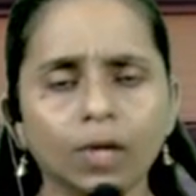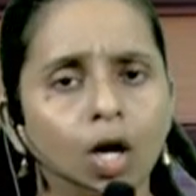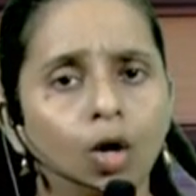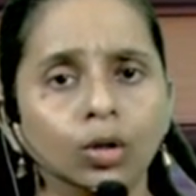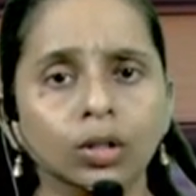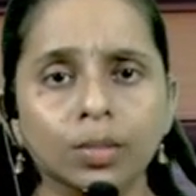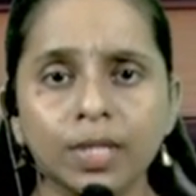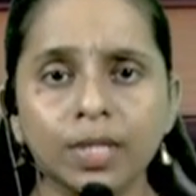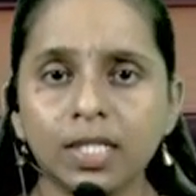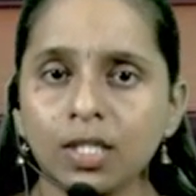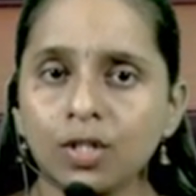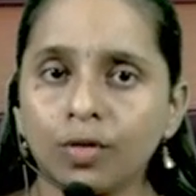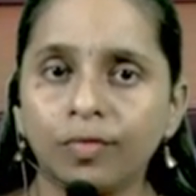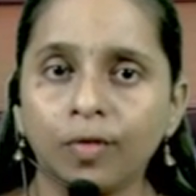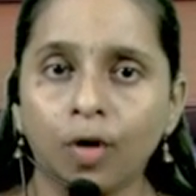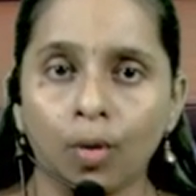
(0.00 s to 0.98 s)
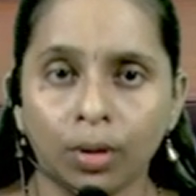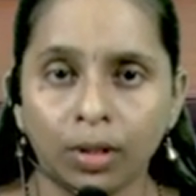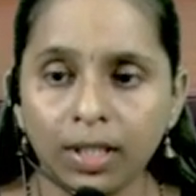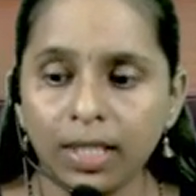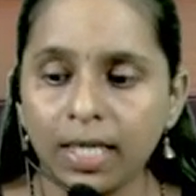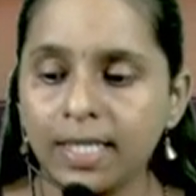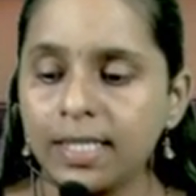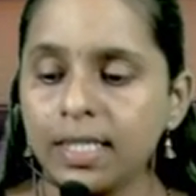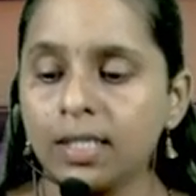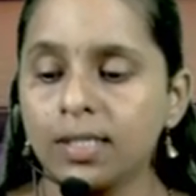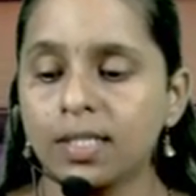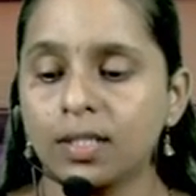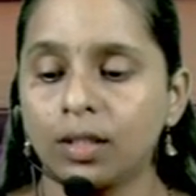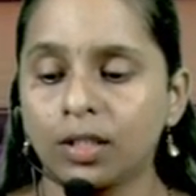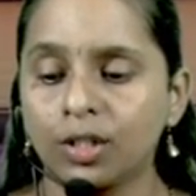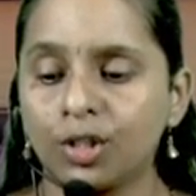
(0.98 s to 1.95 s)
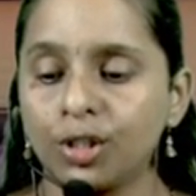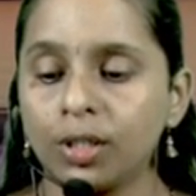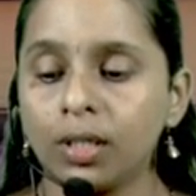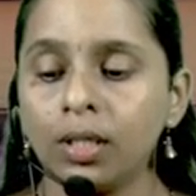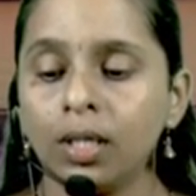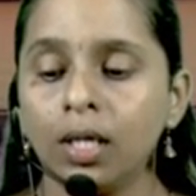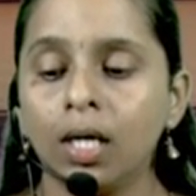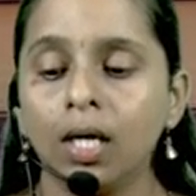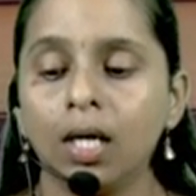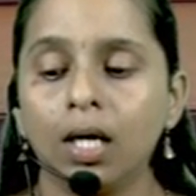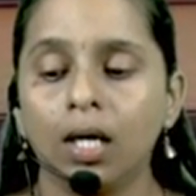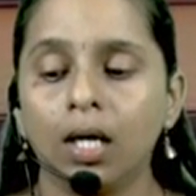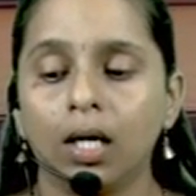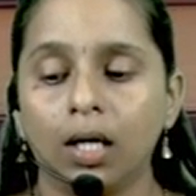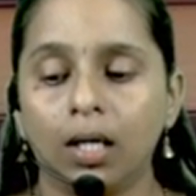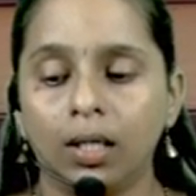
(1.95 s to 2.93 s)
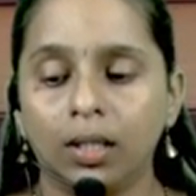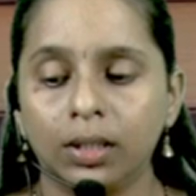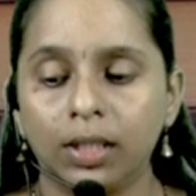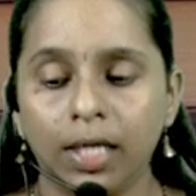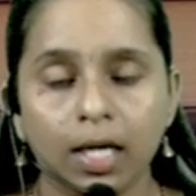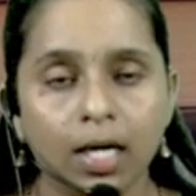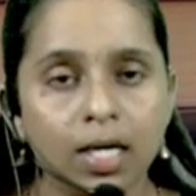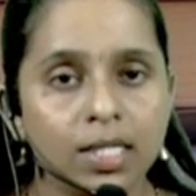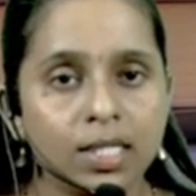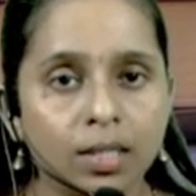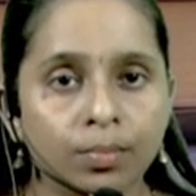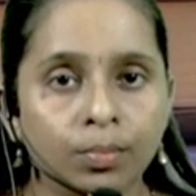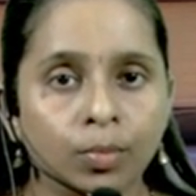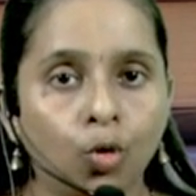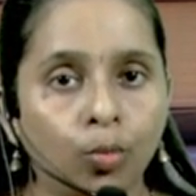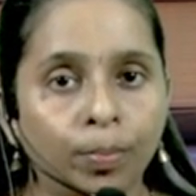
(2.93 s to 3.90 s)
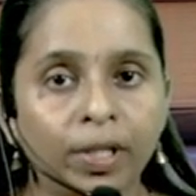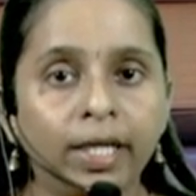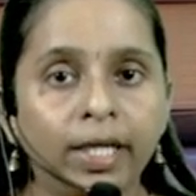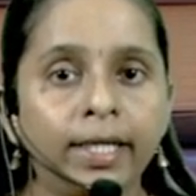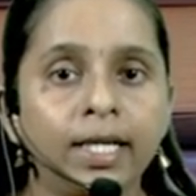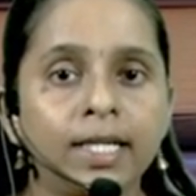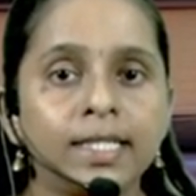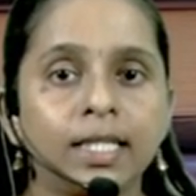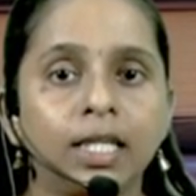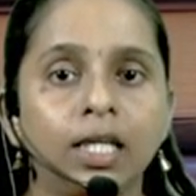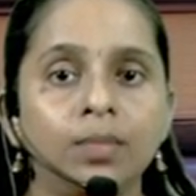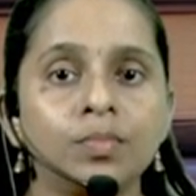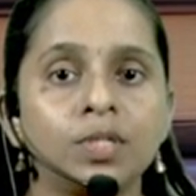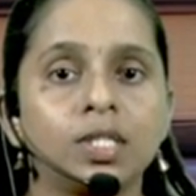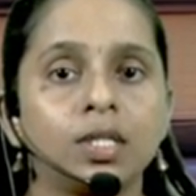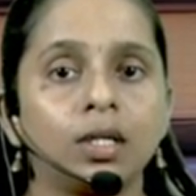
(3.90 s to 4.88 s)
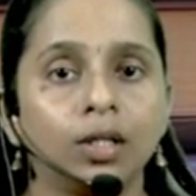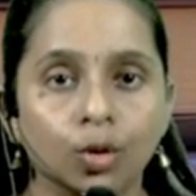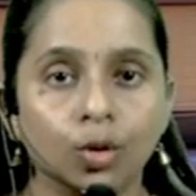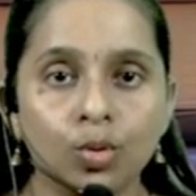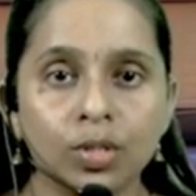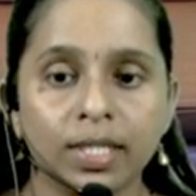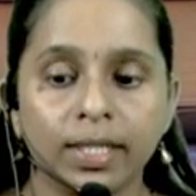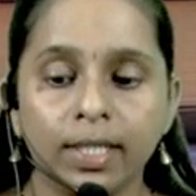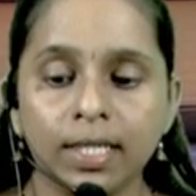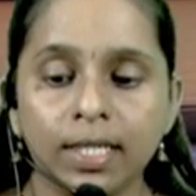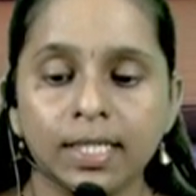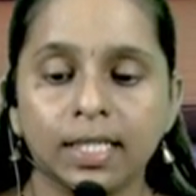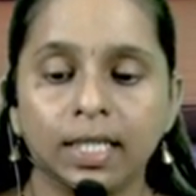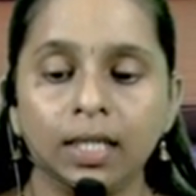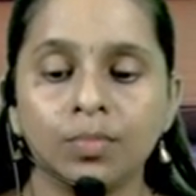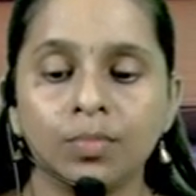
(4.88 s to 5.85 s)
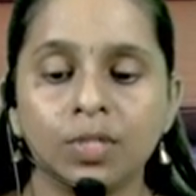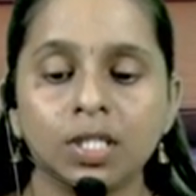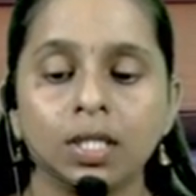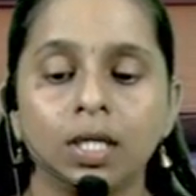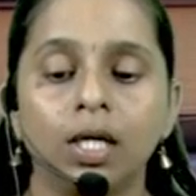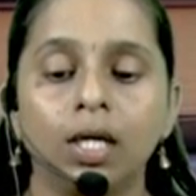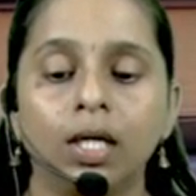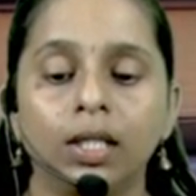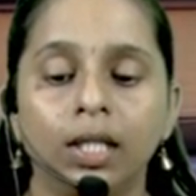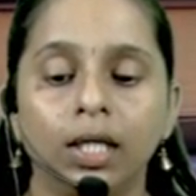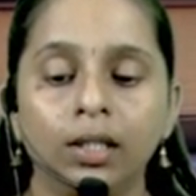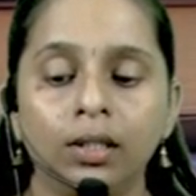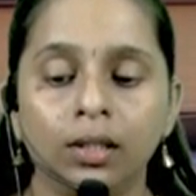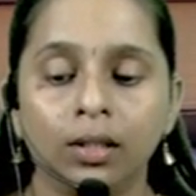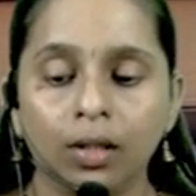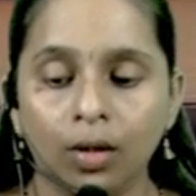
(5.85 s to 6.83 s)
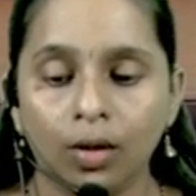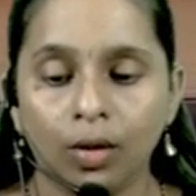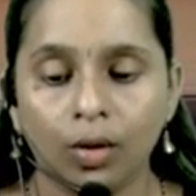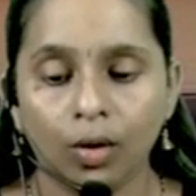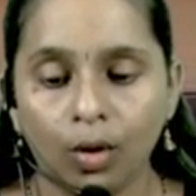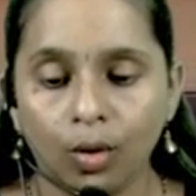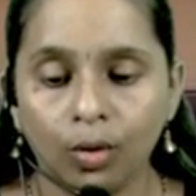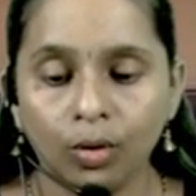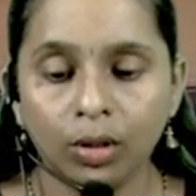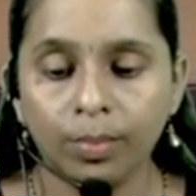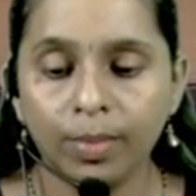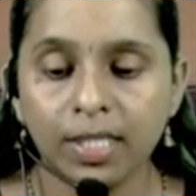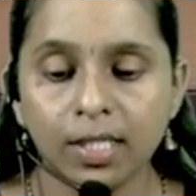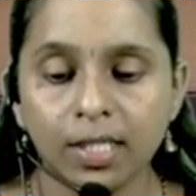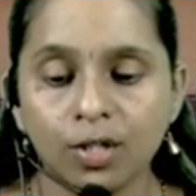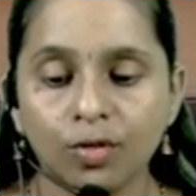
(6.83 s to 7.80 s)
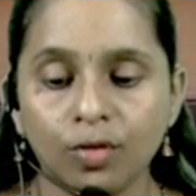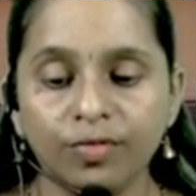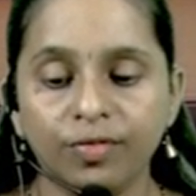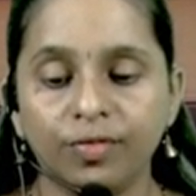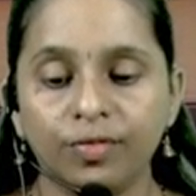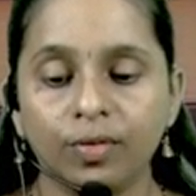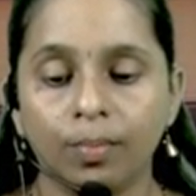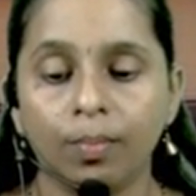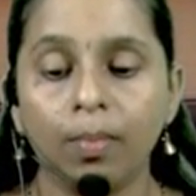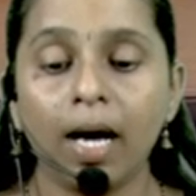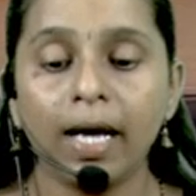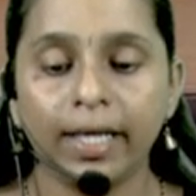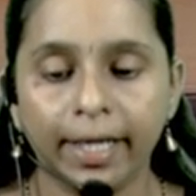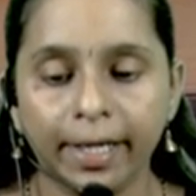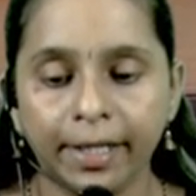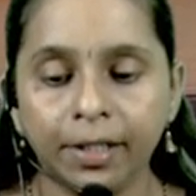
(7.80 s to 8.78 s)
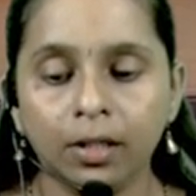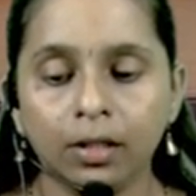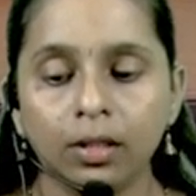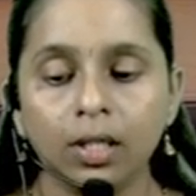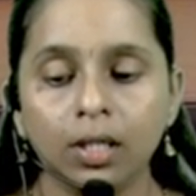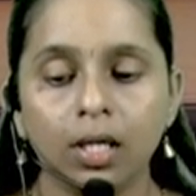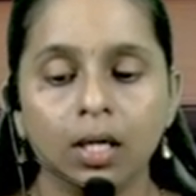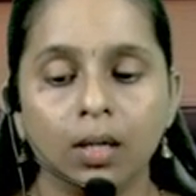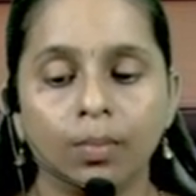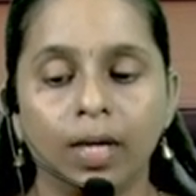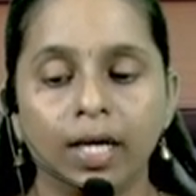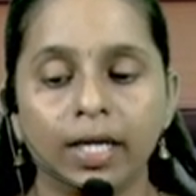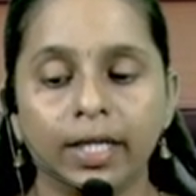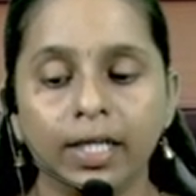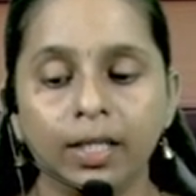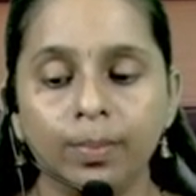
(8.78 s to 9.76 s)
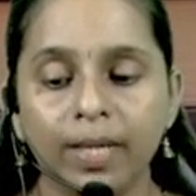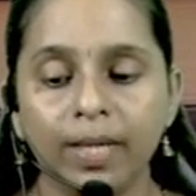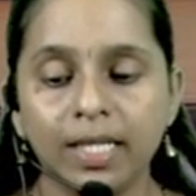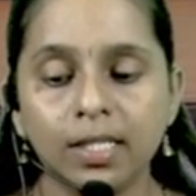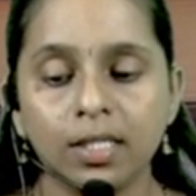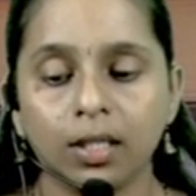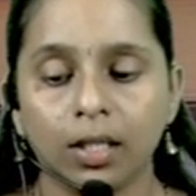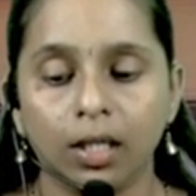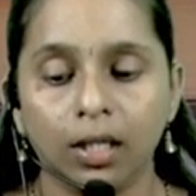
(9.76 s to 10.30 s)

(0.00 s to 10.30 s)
On the basis of organizing structure, there are some open-ended schemes, close-ended schemes. Then on the basis of market-based,